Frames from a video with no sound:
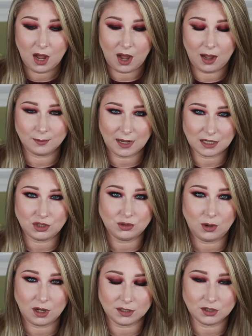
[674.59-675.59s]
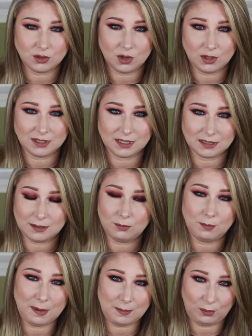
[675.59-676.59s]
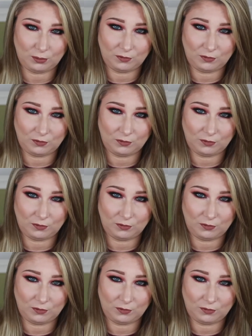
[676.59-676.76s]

I do also notice that some of my